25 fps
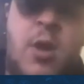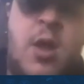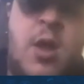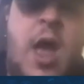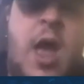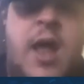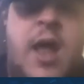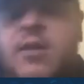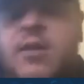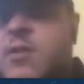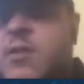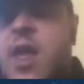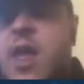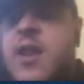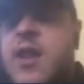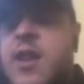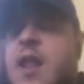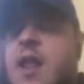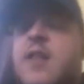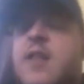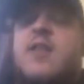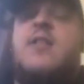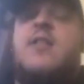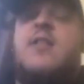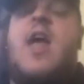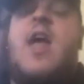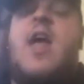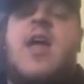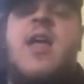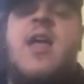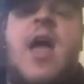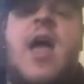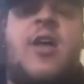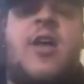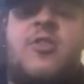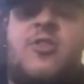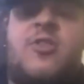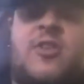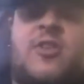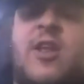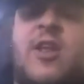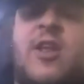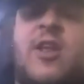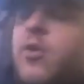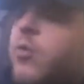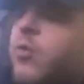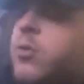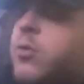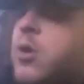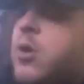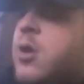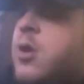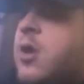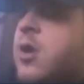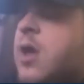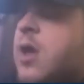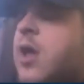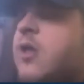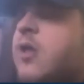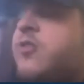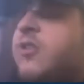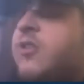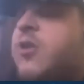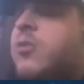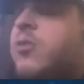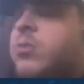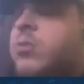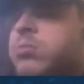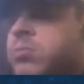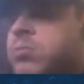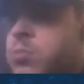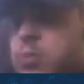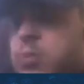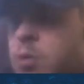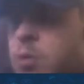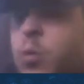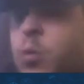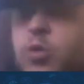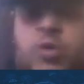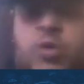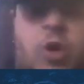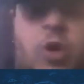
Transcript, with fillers: And at the end of the day, I still, I still was